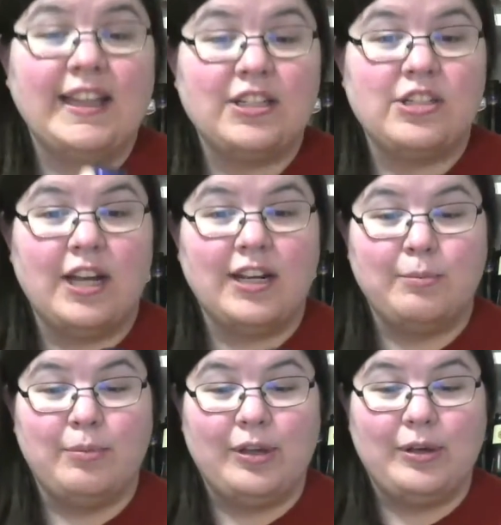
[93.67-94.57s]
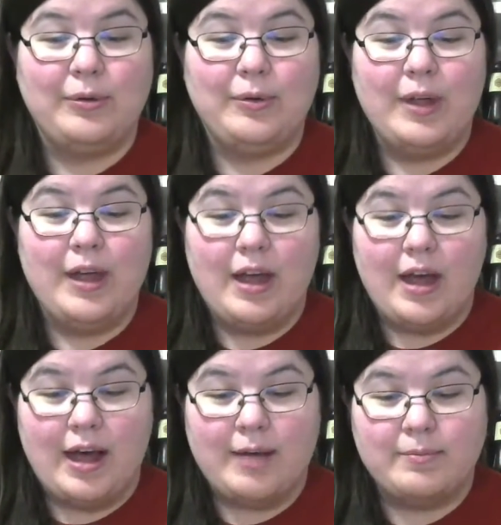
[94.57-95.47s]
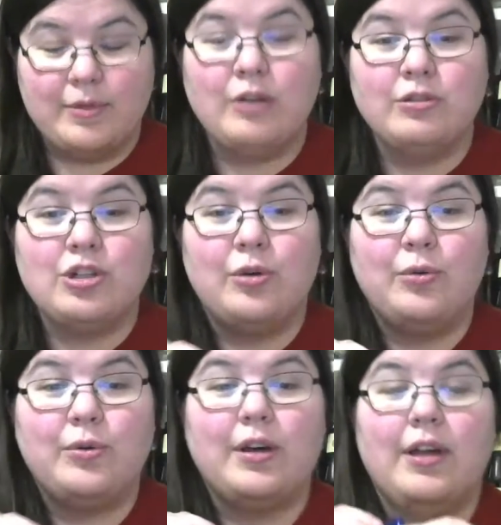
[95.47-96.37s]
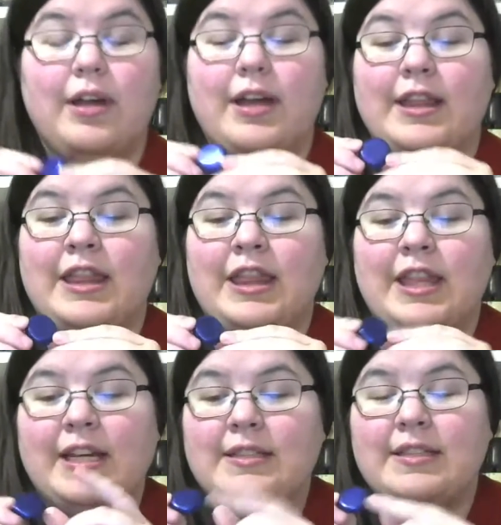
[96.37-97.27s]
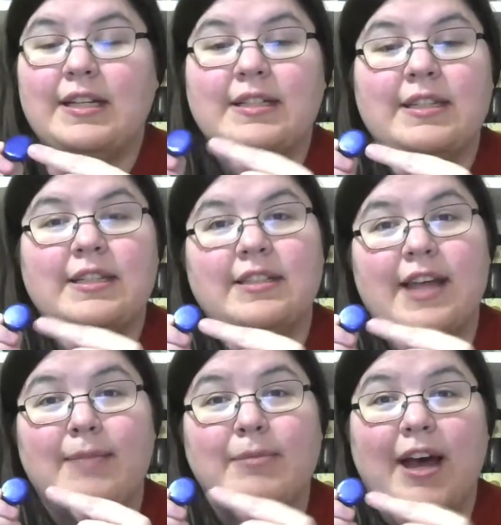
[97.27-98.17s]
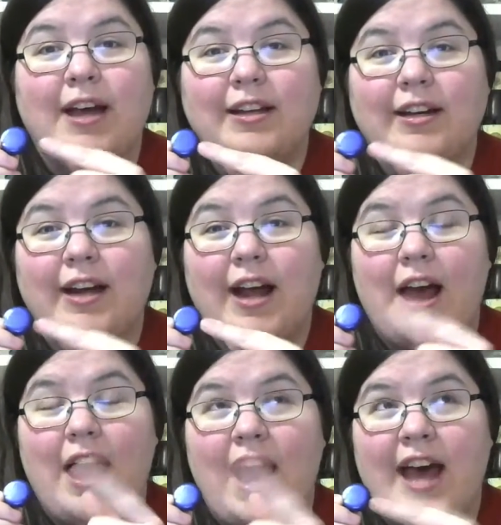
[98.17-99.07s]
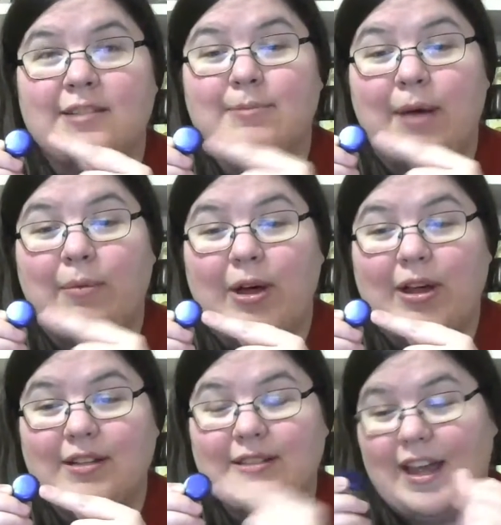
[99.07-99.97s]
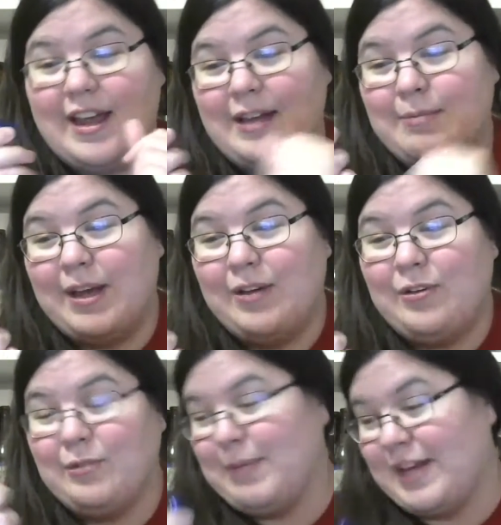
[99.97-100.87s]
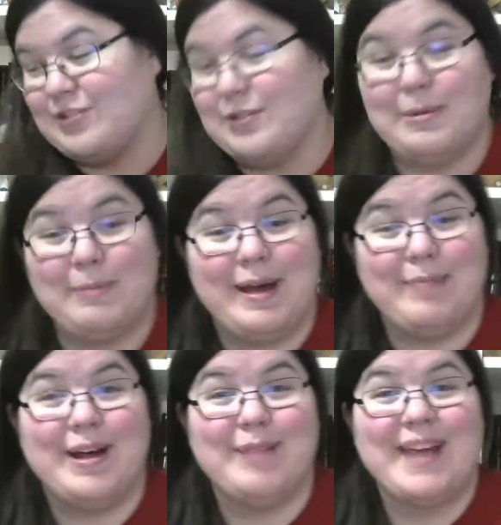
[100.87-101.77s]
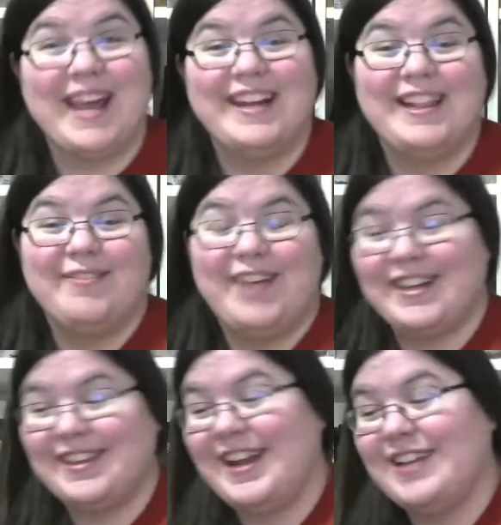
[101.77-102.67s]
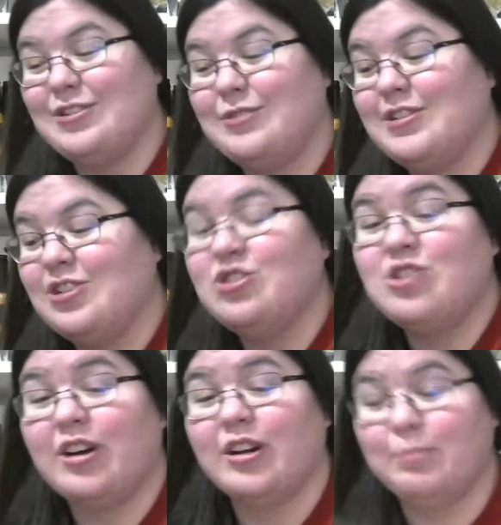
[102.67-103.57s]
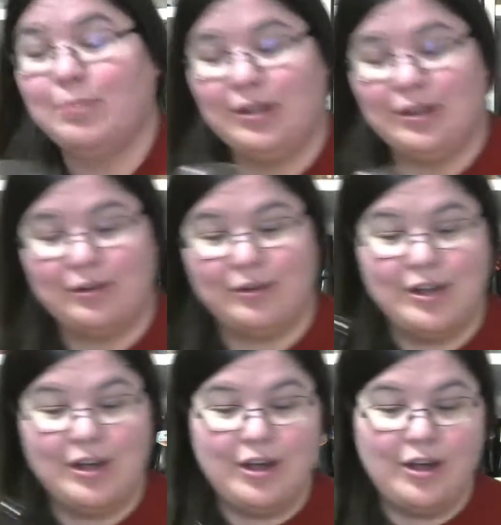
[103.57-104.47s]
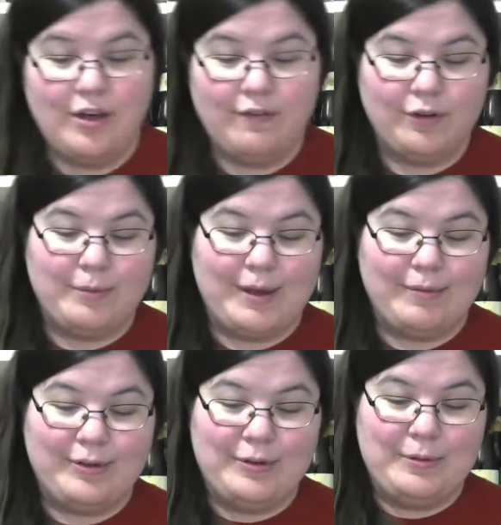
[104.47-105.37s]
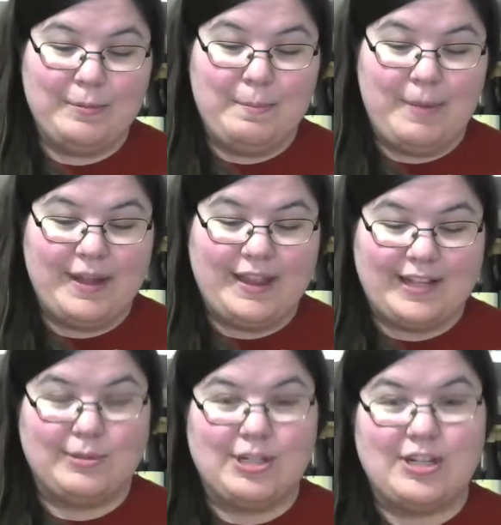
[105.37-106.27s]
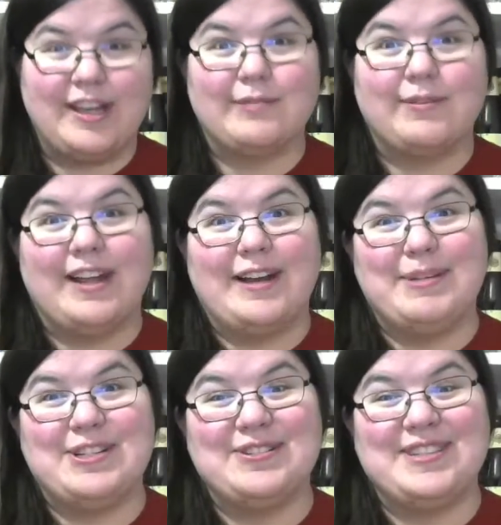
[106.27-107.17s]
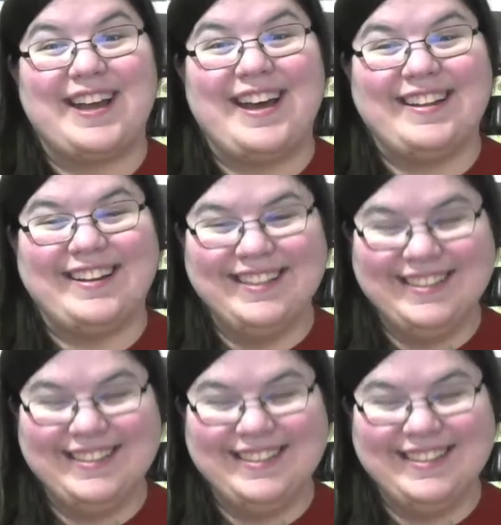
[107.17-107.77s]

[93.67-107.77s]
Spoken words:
the shade of blue. No joke. This is the same color as my walls in my old bedroom, and my mom hated the fact that I chose a dark blue for my room, but that's what she gets for letting me choose the color.